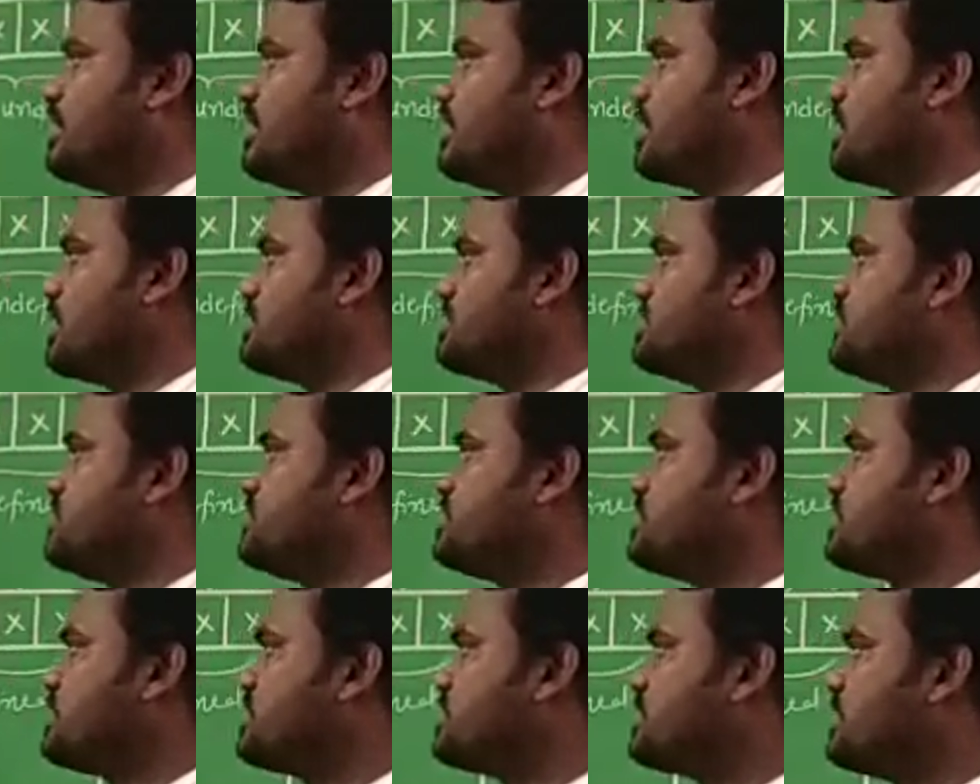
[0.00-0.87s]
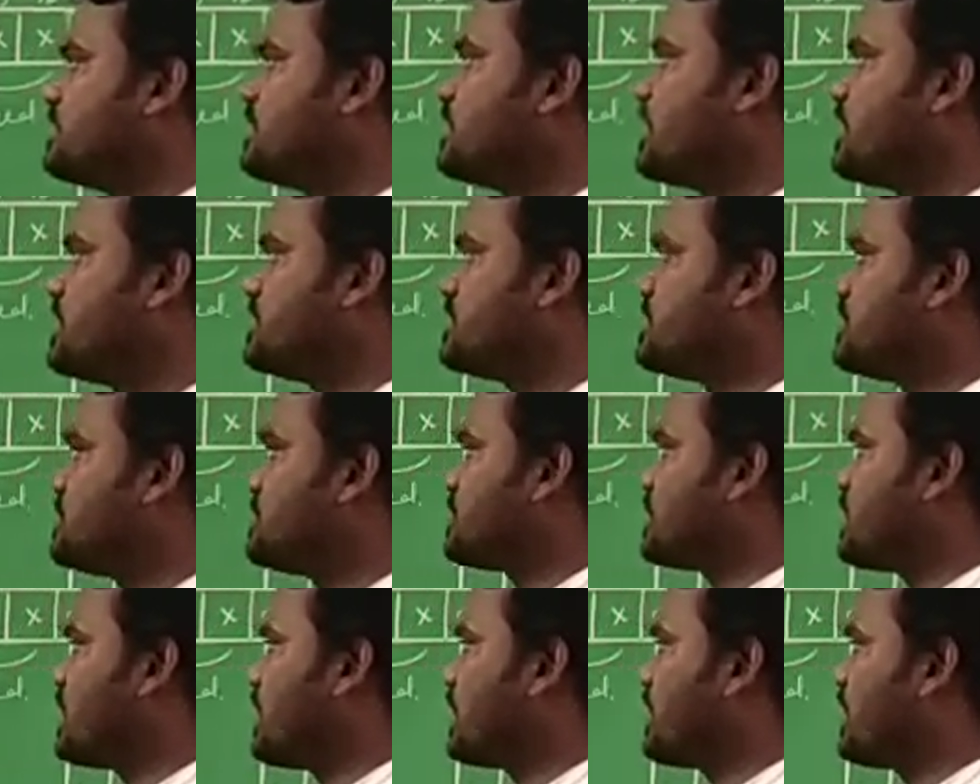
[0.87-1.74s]
registers in the
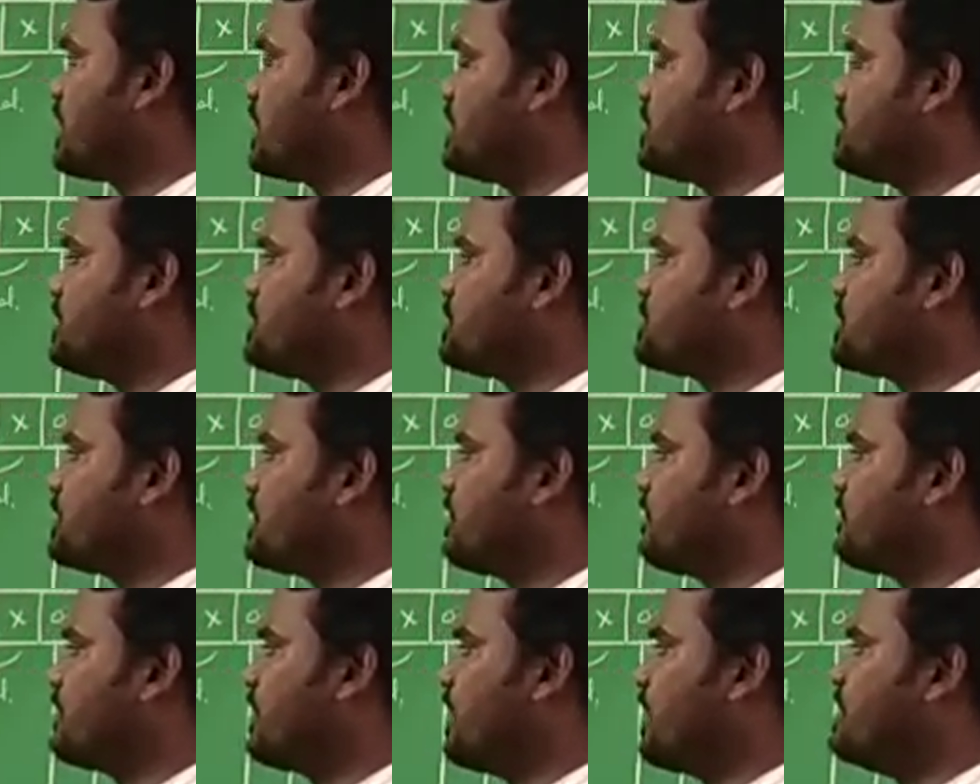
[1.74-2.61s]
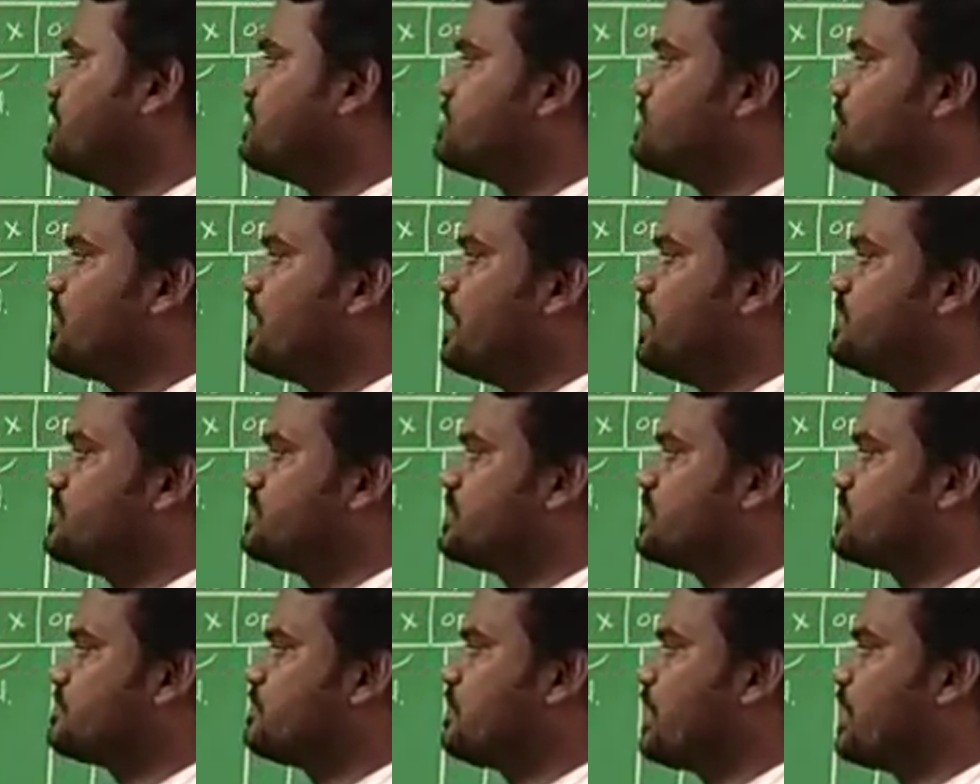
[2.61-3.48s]
register organization of
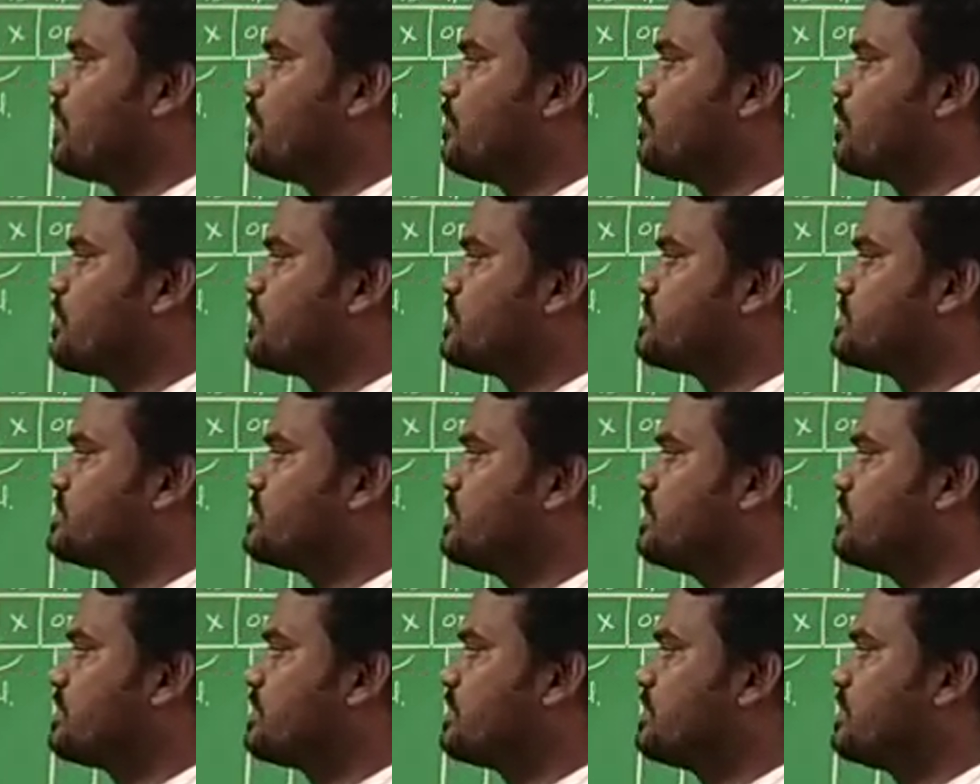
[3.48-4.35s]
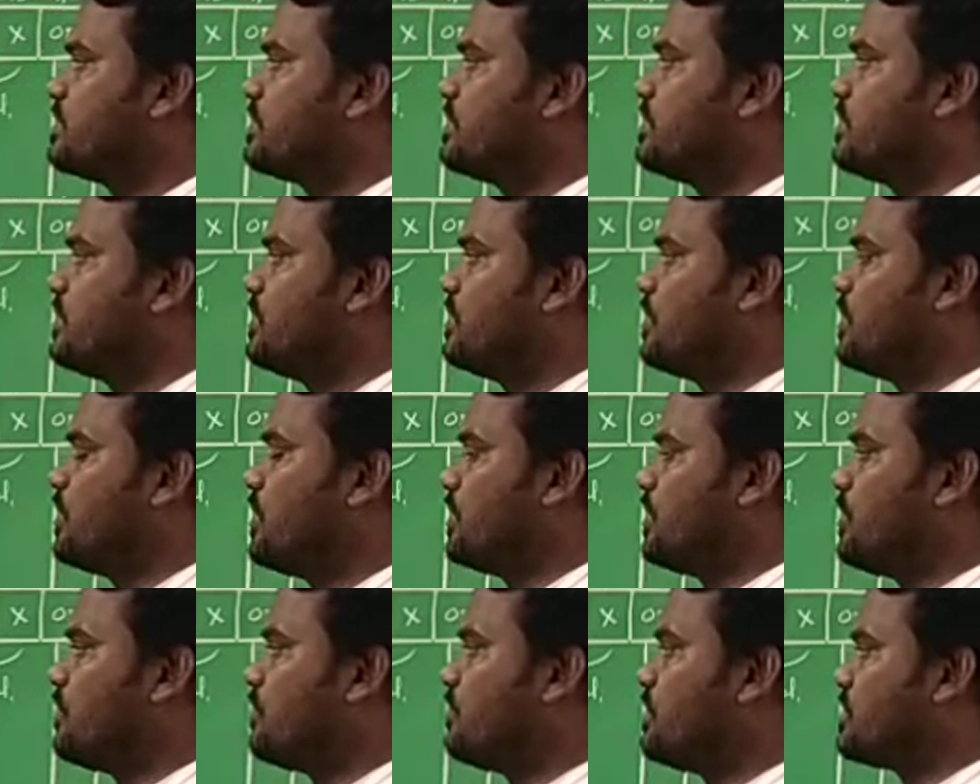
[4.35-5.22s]
8086 microprocessor.
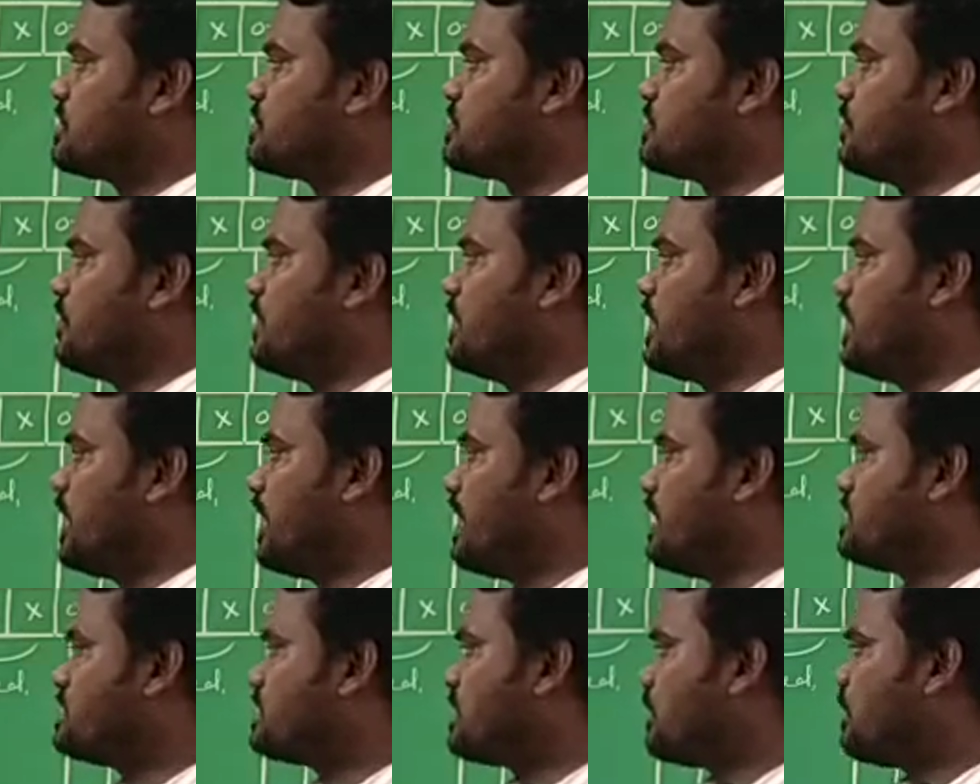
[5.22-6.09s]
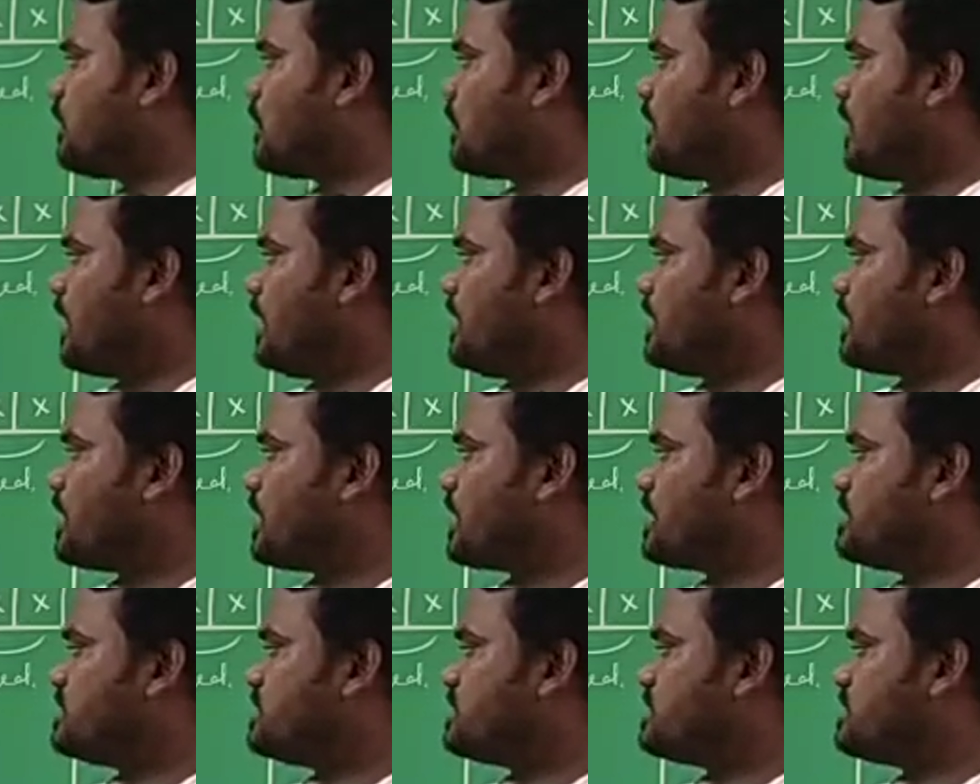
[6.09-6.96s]
First one is a pointer
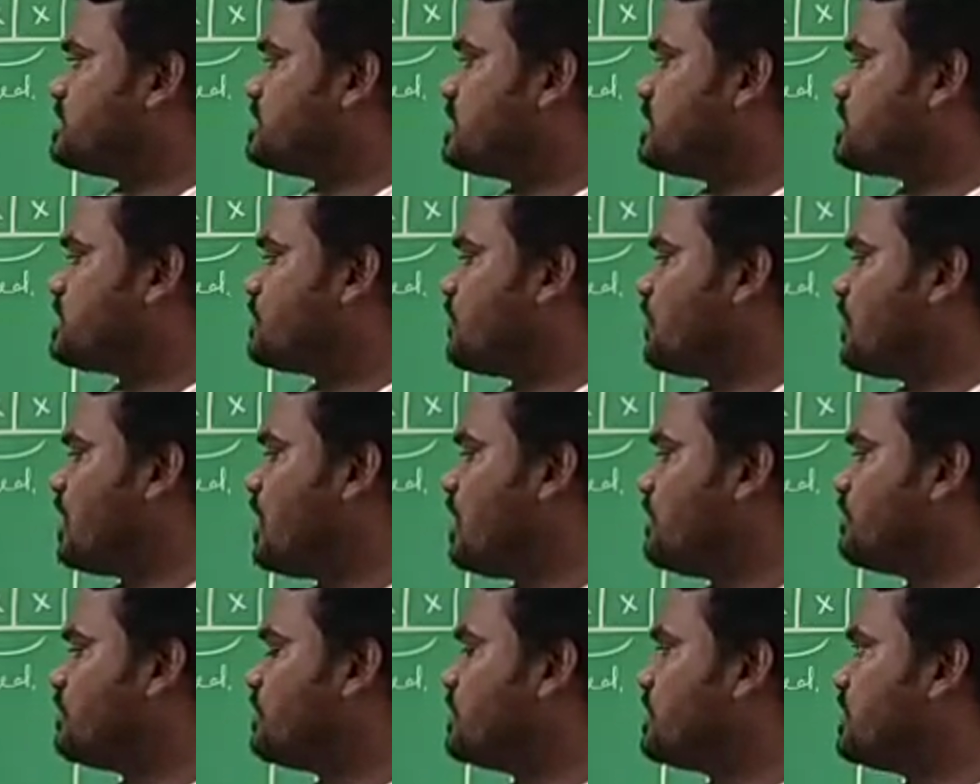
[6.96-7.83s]
registers we have to